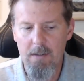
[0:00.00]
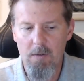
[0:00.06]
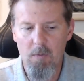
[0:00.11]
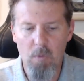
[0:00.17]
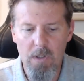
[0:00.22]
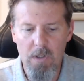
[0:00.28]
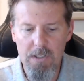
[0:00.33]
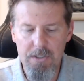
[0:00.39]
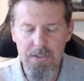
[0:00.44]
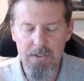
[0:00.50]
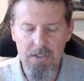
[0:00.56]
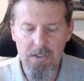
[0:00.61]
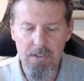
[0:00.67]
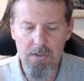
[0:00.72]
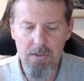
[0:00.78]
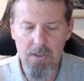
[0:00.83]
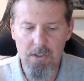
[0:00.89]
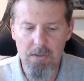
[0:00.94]

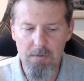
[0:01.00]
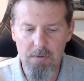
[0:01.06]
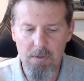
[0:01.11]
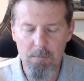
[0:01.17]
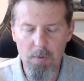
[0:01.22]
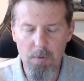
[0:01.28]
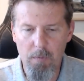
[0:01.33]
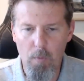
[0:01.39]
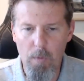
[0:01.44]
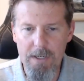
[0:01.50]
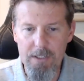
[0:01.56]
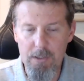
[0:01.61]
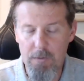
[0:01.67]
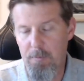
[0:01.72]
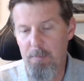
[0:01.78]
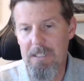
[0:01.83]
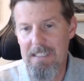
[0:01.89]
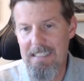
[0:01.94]
was to move away
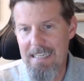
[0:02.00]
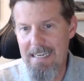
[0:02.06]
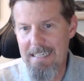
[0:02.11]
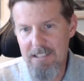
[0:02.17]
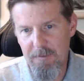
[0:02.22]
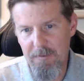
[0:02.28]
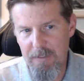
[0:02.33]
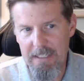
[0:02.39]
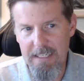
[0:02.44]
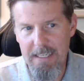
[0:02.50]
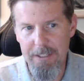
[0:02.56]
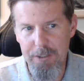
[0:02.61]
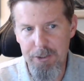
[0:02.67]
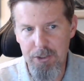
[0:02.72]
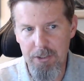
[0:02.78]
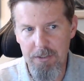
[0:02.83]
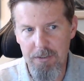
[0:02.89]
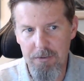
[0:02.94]
just from
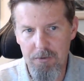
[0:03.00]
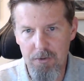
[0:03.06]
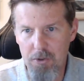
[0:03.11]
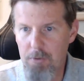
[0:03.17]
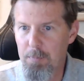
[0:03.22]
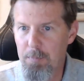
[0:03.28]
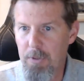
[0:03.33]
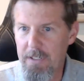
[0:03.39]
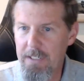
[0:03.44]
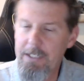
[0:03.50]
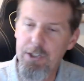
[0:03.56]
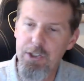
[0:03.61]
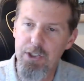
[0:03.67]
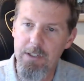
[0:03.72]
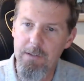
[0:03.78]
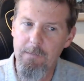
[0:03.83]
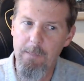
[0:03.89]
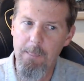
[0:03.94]
classification to
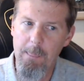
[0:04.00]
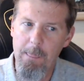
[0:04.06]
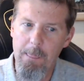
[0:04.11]
prediction,